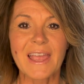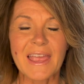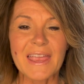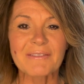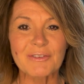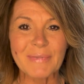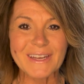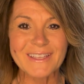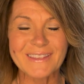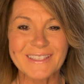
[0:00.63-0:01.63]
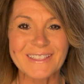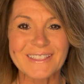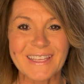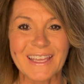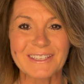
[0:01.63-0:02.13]
Hey everybody, this
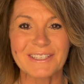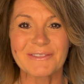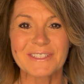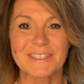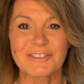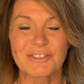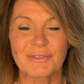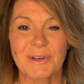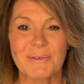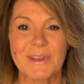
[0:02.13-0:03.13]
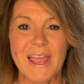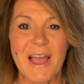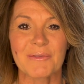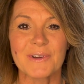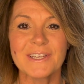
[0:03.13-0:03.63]
is Candee with Century 21
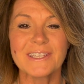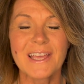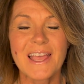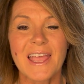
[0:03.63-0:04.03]
Atwood,